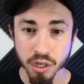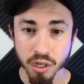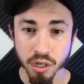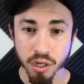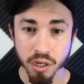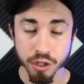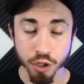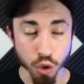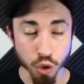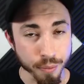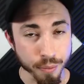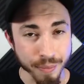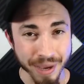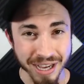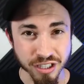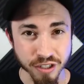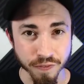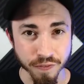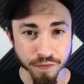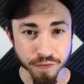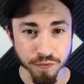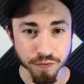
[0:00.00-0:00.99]
the only match
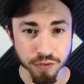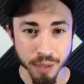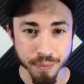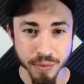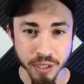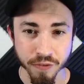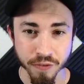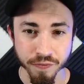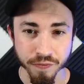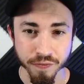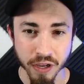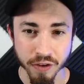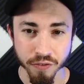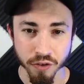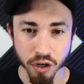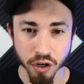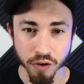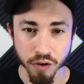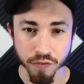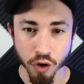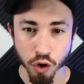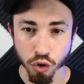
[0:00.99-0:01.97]
that flipped in favor
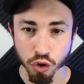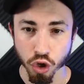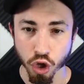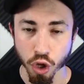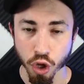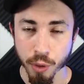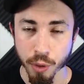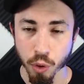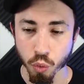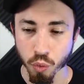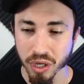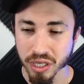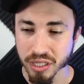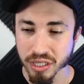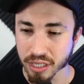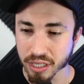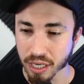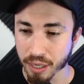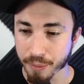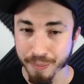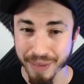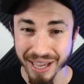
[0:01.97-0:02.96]
of Oklahoma was
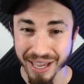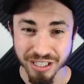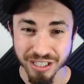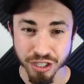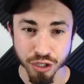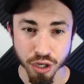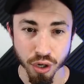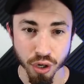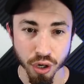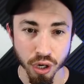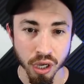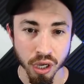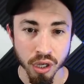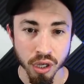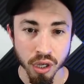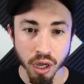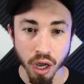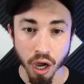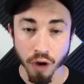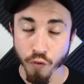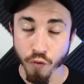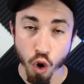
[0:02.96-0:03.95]
uh, Mantinona
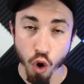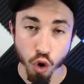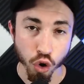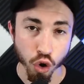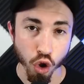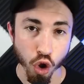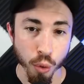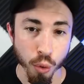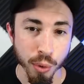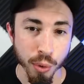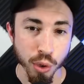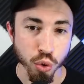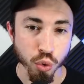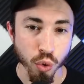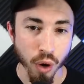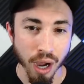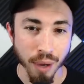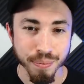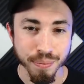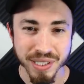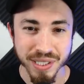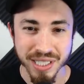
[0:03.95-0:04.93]
of Oklahoma, who
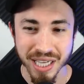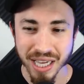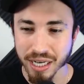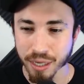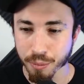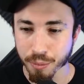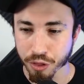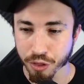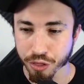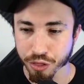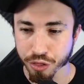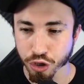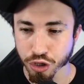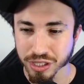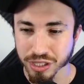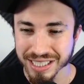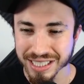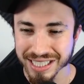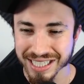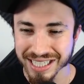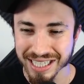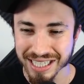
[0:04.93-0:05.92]
upset number
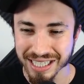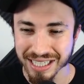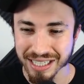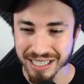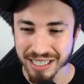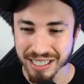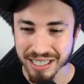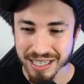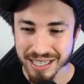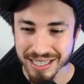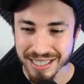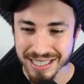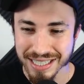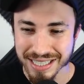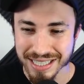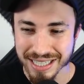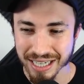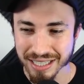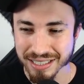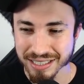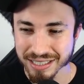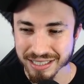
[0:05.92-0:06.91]
13,
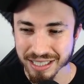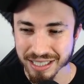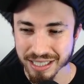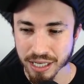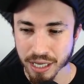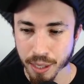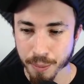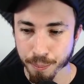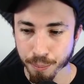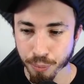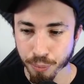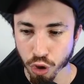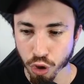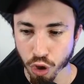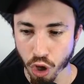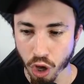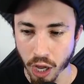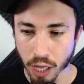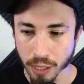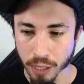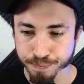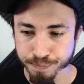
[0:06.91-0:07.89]
Dustin
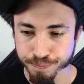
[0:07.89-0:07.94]
Plott.